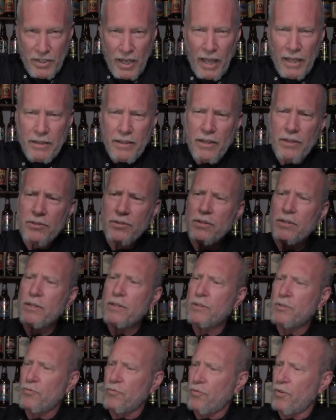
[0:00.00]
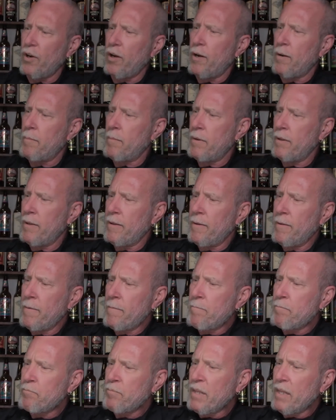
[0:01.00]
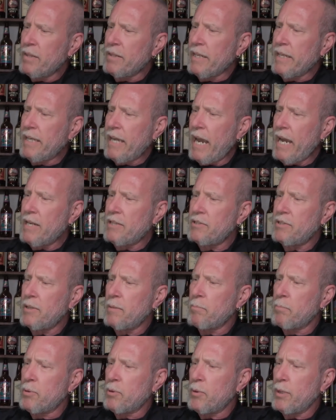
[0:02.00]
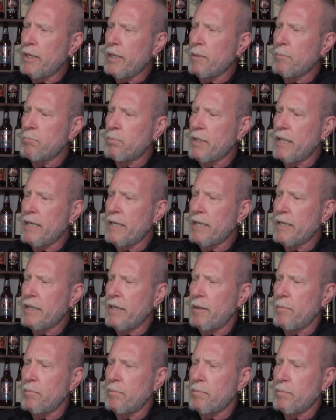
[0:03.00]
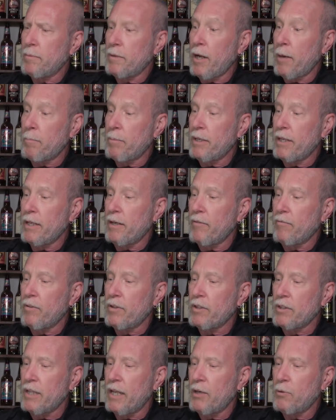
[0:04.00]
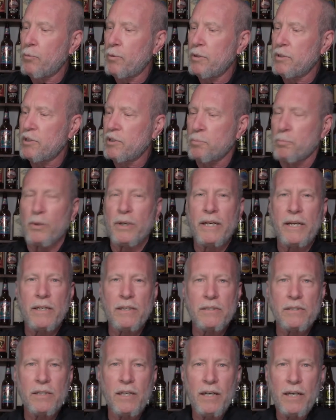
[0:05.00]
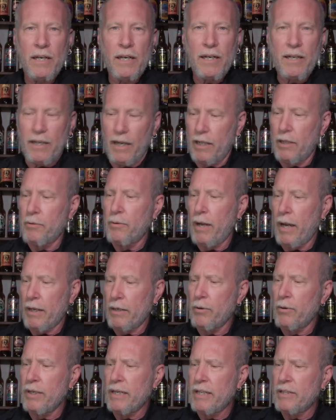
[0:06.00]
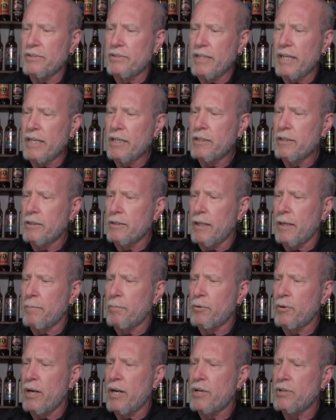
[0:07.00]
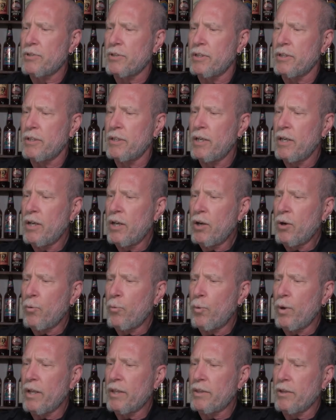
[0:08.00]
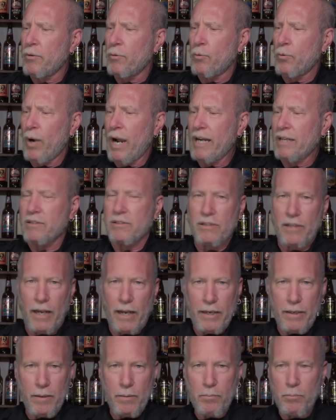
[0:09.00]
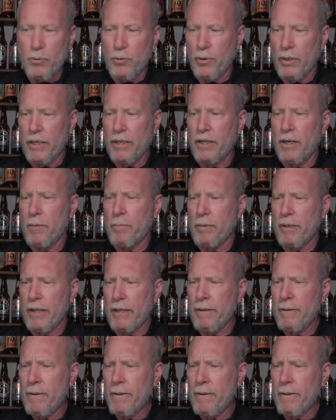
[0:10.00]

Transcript: And this is from the KC Brewing and Blending Company of Glenwood Springs, Colorado, and it's in collaboration with Rockslide Brewing Company.